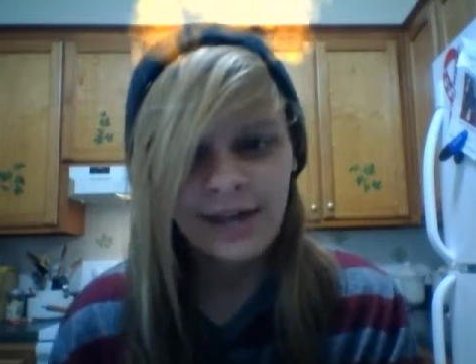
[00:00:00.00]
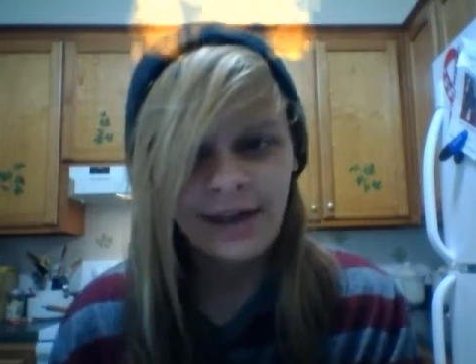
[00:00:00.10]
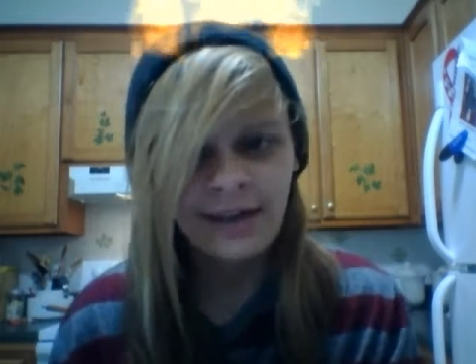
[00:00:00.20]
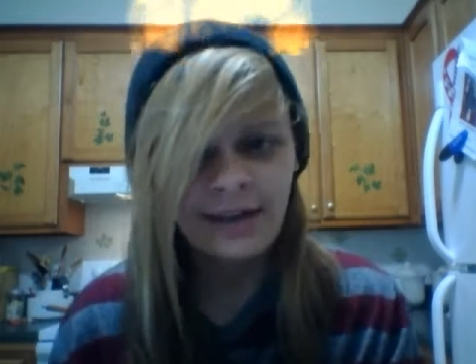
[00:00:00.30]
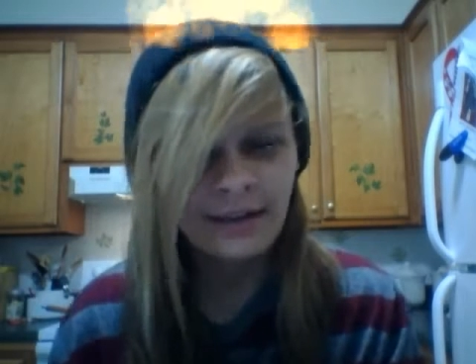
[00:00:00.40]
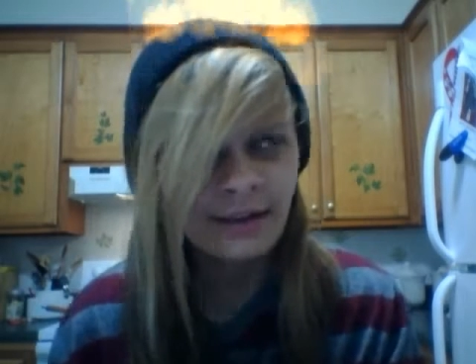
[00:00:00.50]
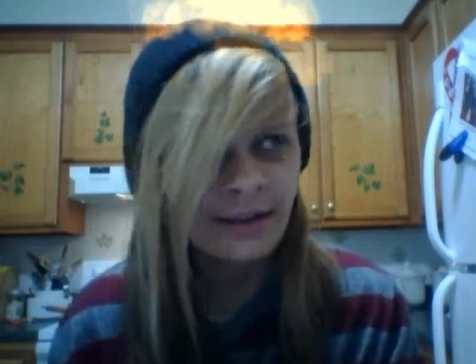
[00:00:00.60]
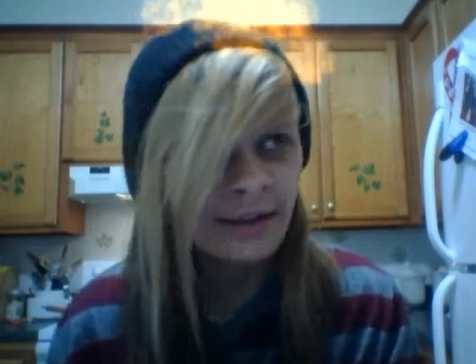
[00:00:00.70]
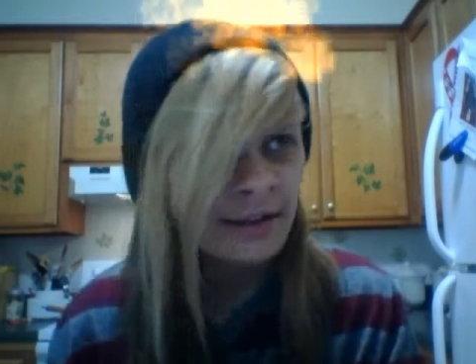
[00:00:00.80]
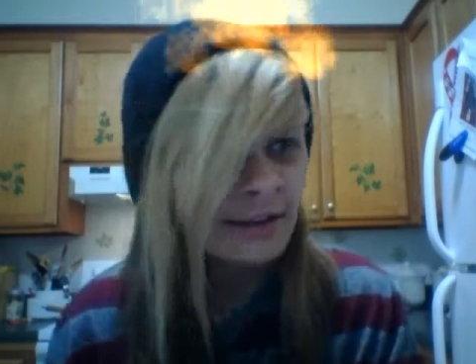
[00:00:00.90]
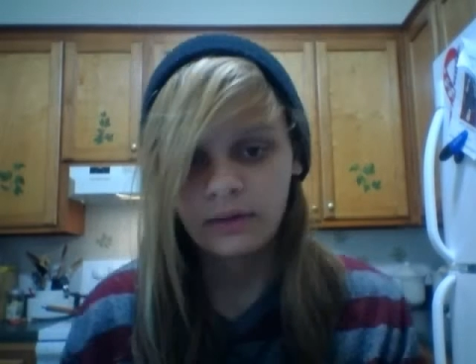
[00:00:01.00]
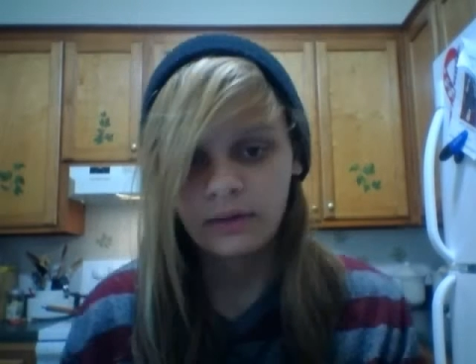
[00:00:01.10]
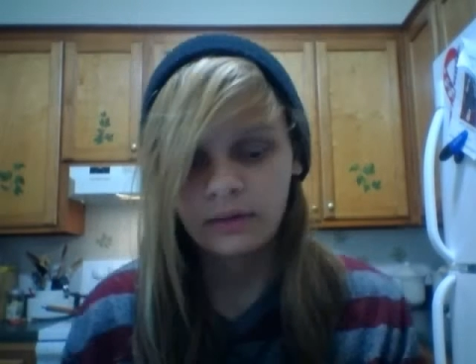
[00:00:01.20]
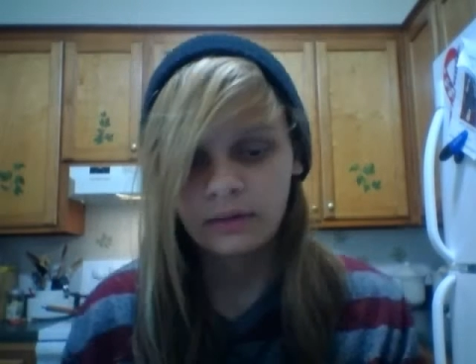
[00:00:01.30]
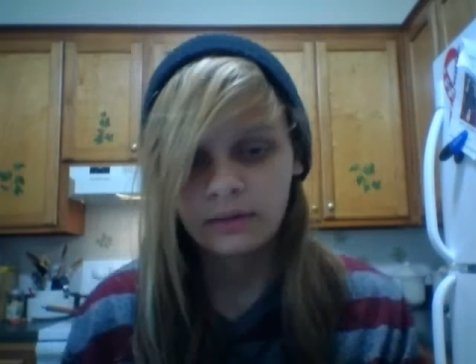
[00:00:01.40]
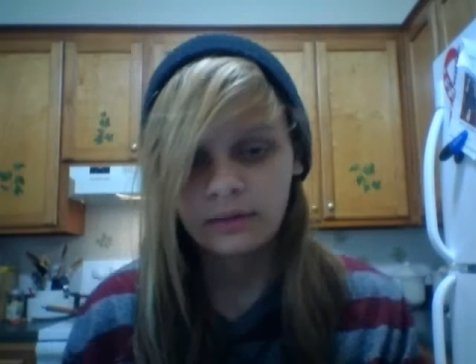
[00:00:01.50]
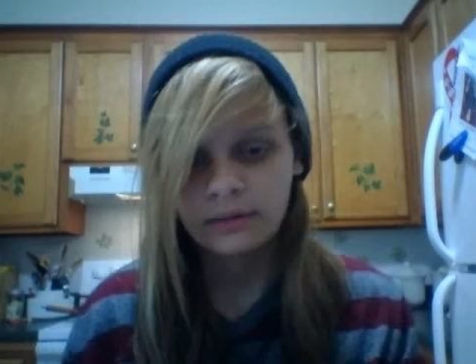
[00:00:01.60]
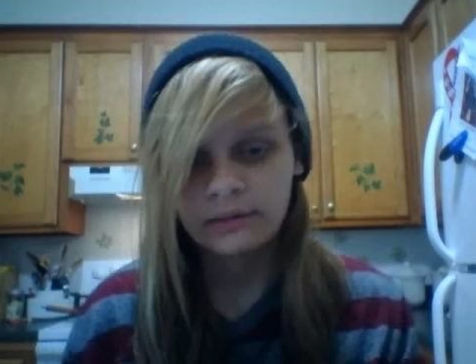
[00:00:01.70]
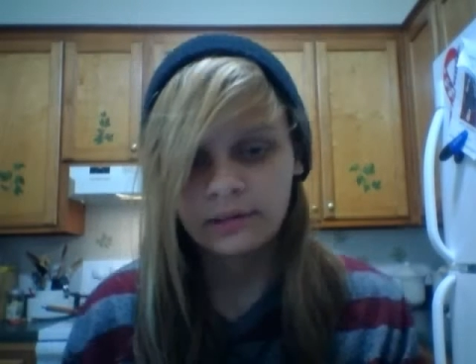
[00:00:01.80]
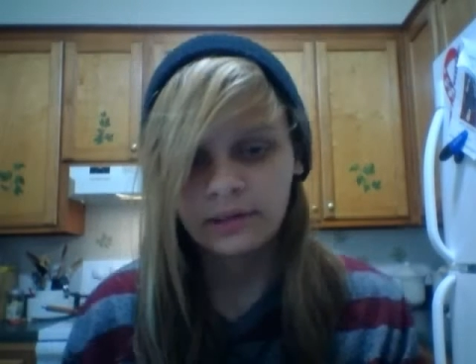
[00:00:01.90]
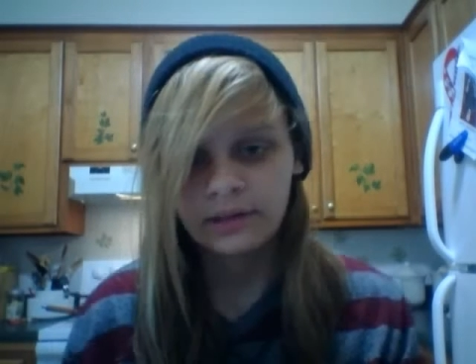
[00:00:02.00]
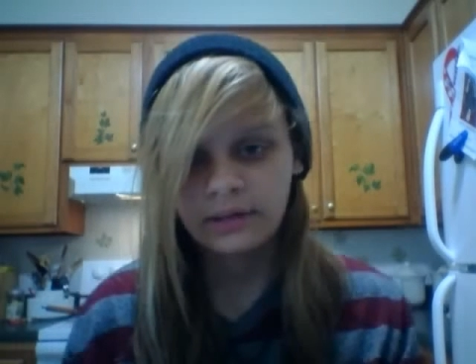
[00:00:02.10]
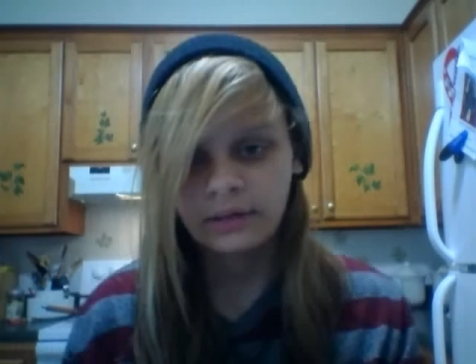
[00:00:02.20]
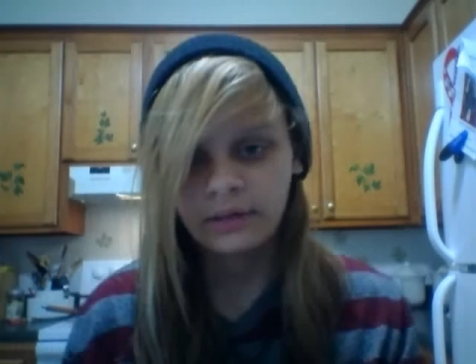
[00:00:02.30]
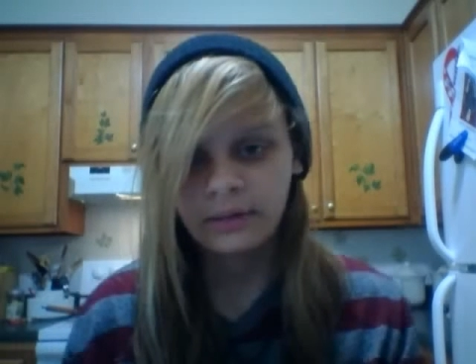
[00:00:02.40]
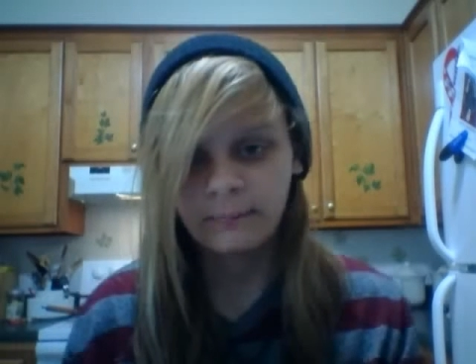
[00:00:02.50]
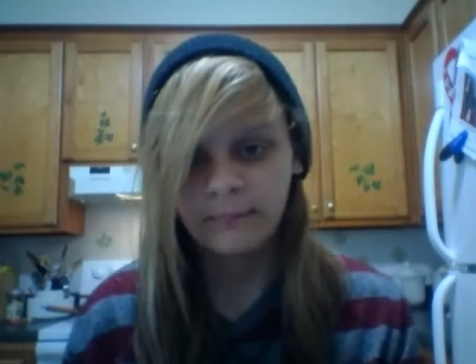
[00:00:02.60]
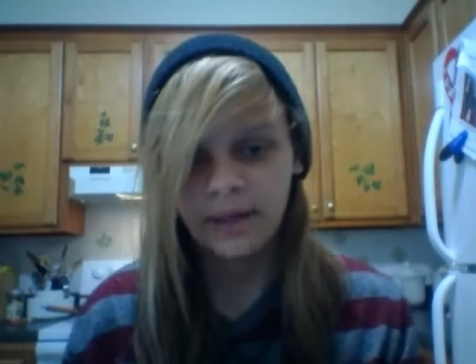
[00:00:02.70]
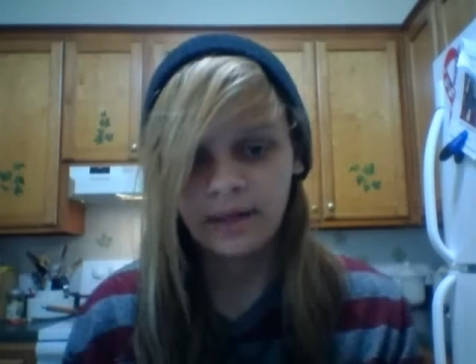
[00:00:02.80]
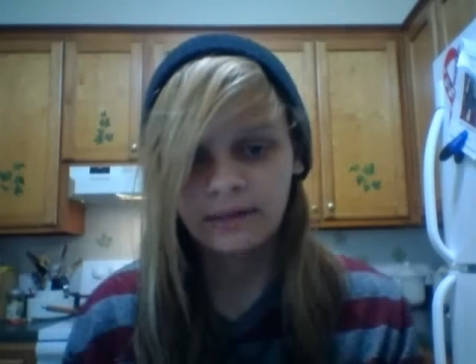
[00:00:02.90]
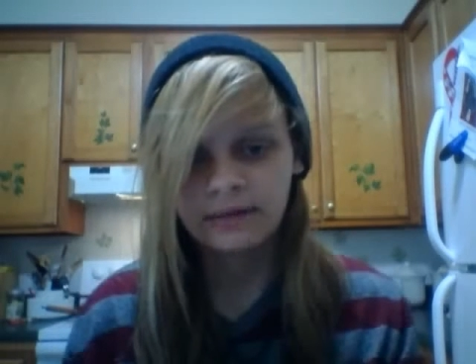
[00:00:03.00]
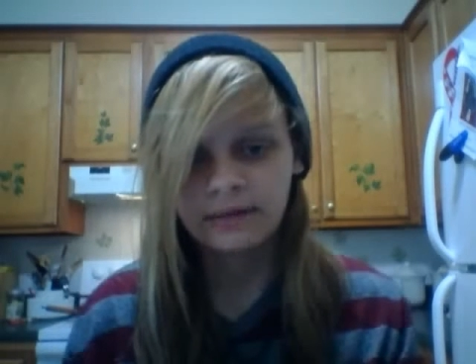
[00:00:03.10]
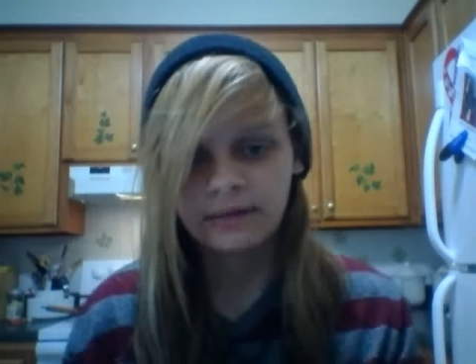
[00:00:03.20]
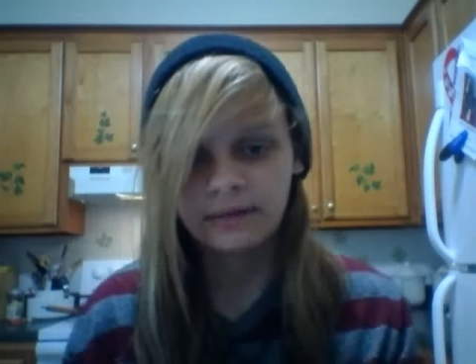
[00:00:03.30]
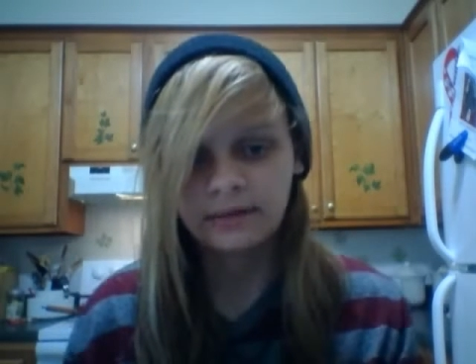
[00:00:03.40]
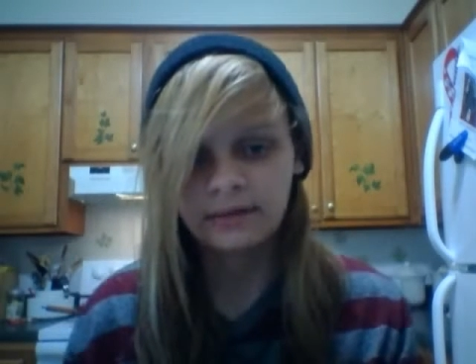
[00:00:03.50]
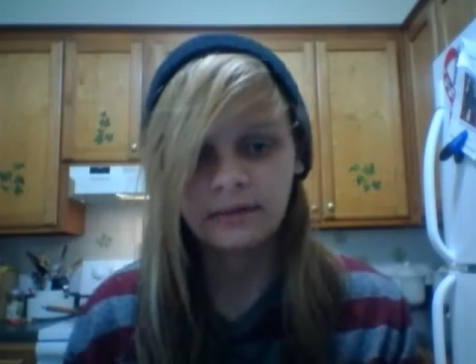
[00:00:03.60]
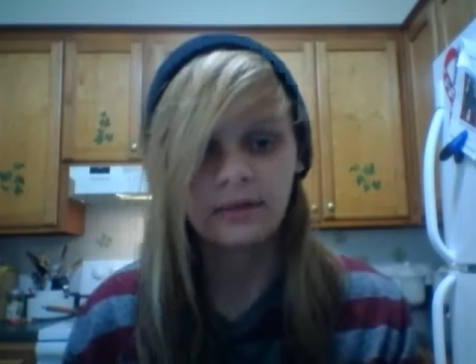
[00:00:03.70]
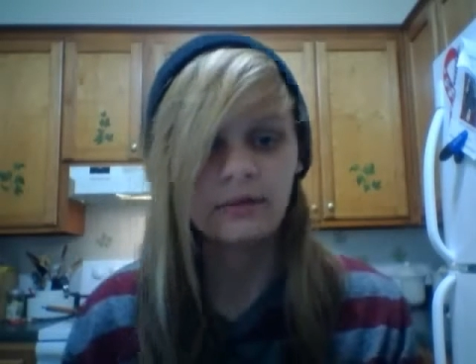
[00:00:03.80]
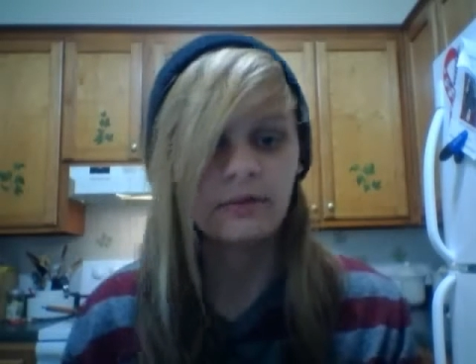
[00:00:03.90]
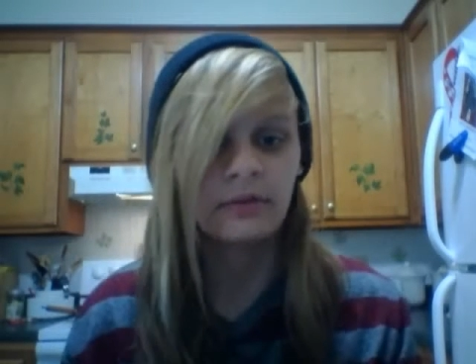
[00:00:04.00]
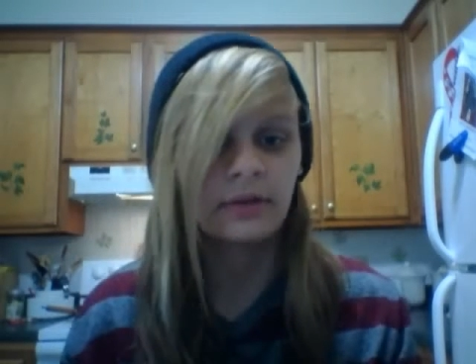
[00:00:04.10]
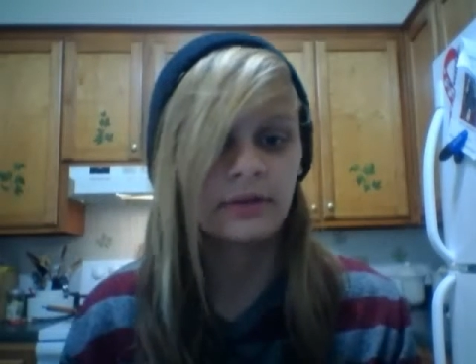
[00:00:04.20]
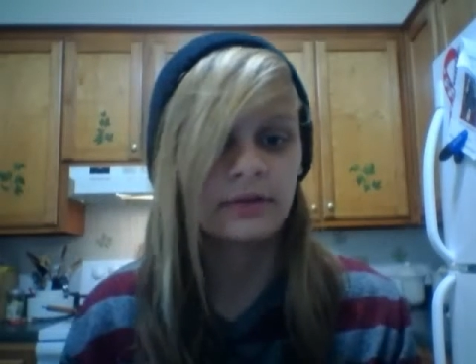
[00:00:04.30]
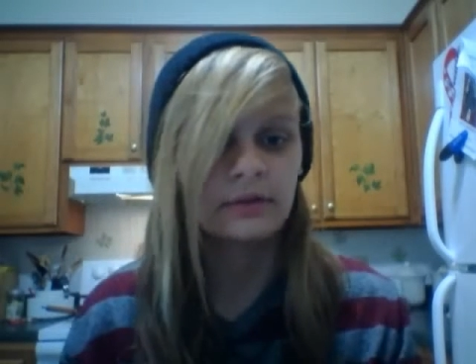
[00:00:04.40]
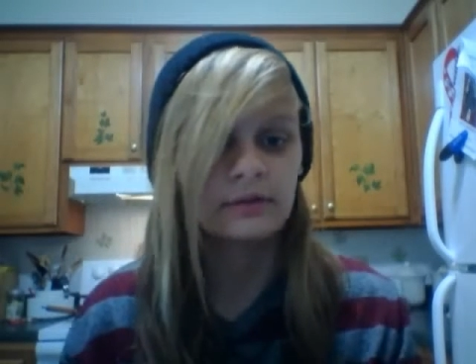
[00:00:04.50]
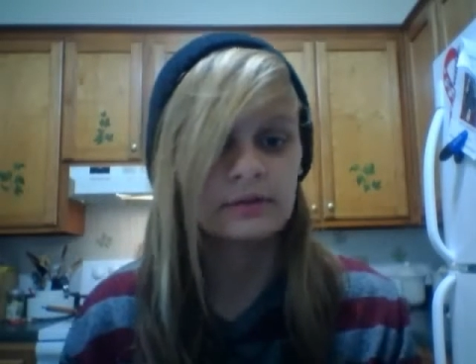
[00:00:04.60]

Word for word: Ha ha. And I see a lot of masks and stuff, like